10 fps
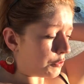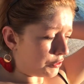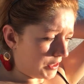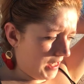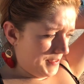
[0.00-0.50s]

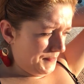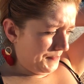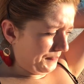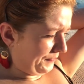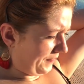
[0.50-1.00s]
water.
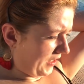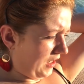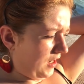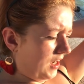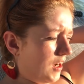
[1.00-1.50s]

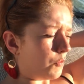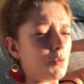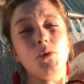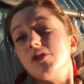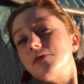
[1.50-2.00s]

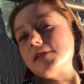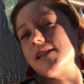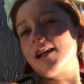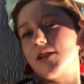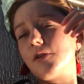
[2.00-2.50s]
We brought some
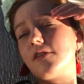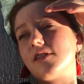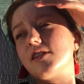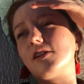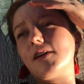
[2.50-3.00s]
snacks with
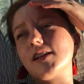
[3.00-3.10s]
us too,